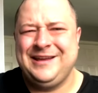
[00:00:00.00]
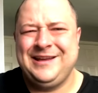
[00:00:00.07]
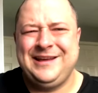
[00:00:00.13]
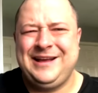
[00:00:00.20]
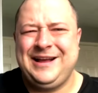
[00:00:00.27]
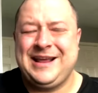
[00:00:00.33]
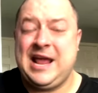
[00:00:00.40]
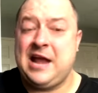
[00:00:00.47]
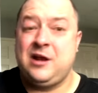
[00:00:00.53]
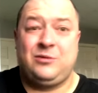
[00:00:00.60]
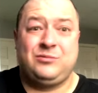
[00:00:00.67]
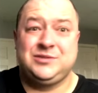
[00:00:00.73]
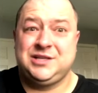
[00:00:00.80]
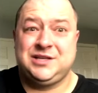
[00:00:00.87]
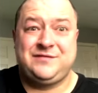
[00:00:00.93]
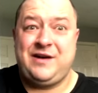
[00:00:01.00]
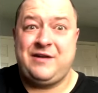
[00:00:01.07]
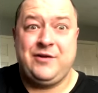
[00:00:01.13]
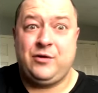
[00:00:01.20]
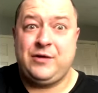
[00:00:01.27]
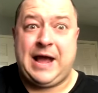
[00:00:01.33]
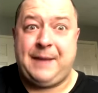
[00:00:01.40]
Again, I was just
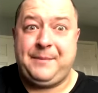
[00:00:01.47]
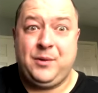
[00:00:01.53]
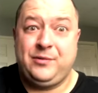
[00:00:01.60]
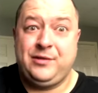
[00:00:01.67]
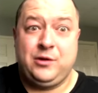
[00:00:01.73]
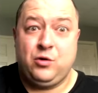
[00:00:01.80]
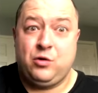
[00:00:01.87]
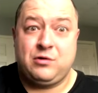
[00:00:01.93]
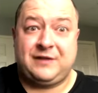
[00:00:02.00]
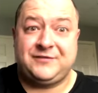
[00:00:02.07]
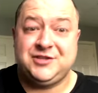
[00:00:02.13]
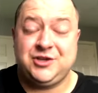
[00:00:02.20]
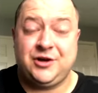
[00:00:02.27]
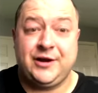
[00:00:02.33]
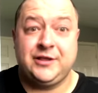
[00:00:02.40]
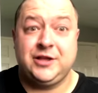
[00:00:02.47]
very unhappy with the autograph signing.